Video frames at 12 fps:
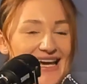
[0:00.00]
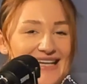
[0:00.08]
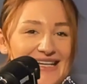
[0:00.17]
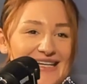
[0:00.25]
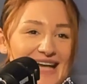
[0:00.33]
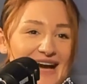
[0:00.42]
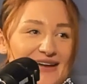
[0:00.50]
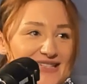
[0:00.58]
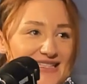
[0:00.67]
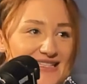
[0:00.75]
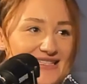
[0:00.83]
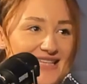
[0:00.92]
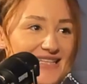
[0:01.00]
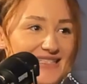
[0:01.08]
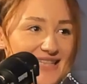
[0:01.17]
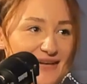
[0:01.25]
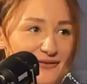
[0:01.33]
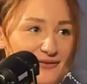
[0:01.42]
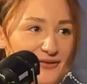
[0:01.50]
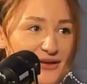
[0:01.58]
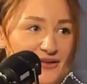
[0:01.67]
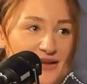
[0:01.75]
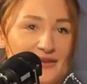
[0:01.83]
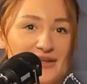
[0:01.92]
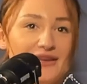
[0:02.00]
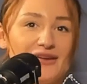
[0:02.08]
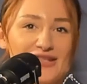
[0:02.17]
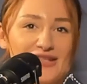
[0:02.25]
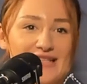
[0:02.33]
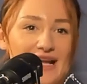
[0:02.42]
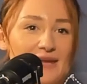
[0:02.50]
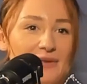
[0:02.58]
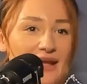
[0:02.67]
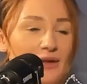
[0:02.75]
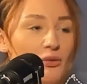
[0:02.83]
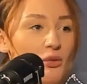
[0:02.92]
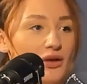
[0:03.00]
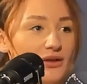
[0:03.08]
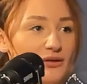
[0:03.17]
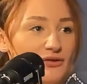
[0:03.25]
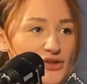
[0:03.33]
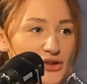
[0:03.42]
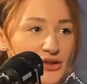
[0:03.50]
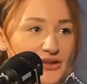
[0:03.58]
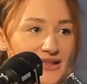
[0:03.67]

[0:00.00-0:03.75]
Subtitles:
And then now actually it's like sat in front of you and you're actually telling me like what you've done.